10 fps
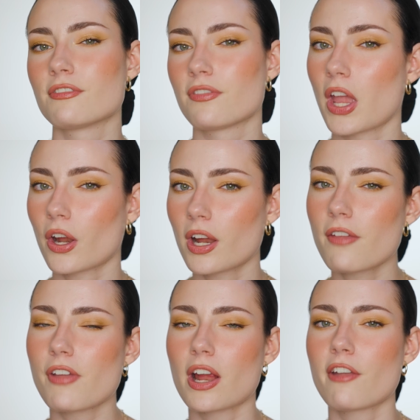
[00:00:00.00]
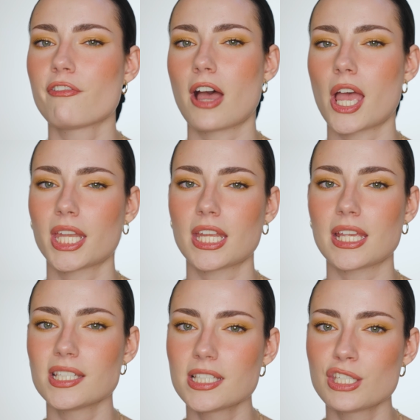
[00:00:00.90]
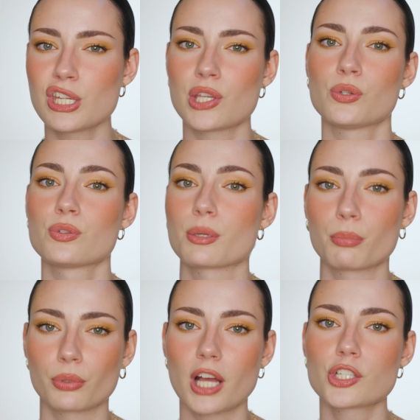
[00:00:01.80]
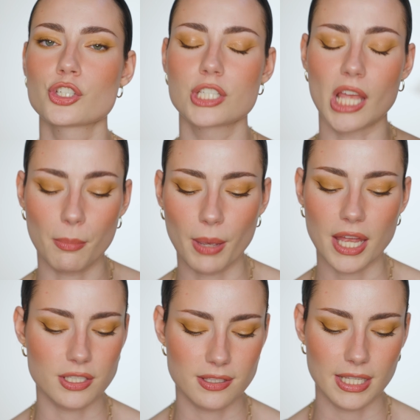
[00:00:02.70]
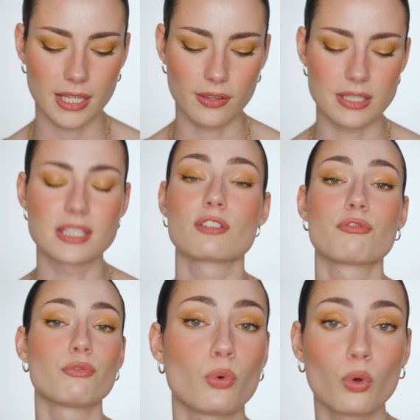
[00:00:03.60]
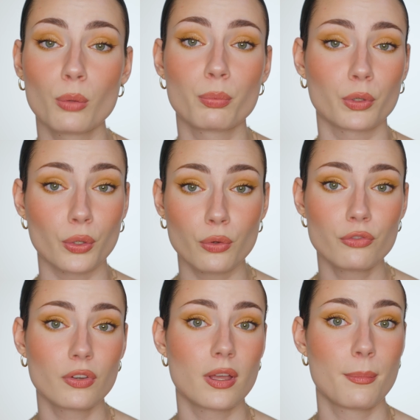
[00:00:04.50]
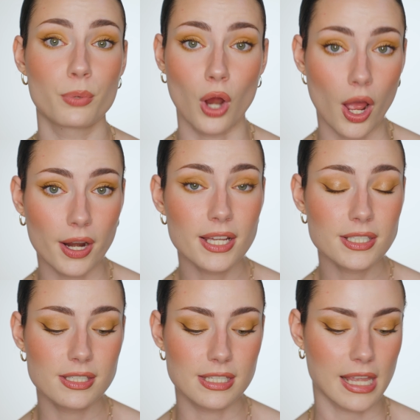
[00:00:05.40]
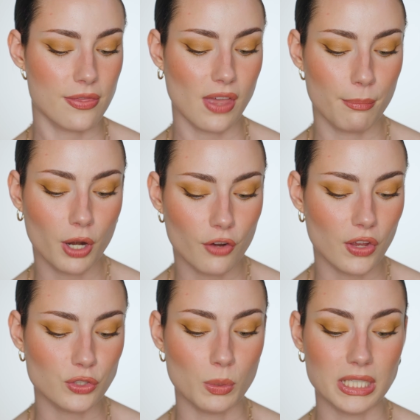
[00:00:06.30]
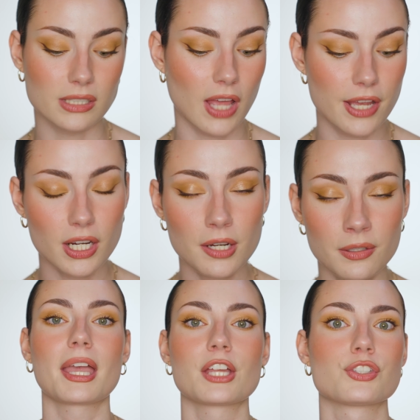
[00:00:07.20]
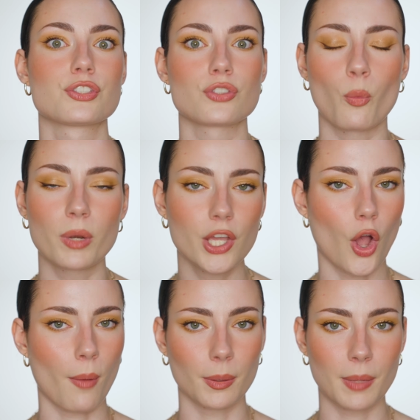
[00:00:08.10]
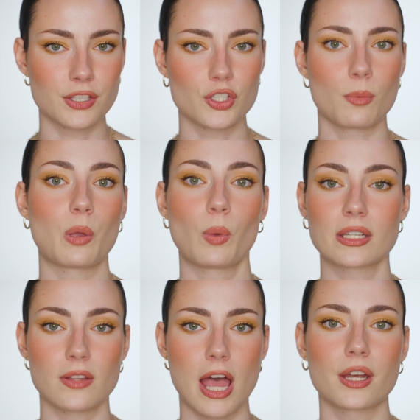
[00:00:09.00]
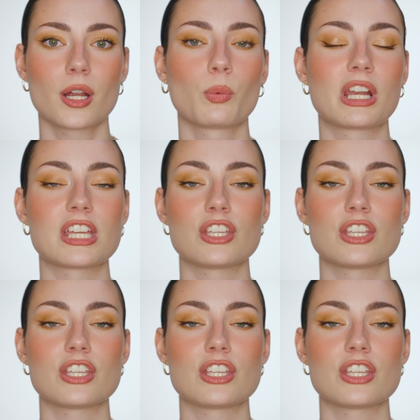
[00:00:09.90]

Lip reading: a very, very fine, easy to use brush tip. I just think this is a foolproof product to get that perfect winged liner. I get so many compliments on my winged liner when I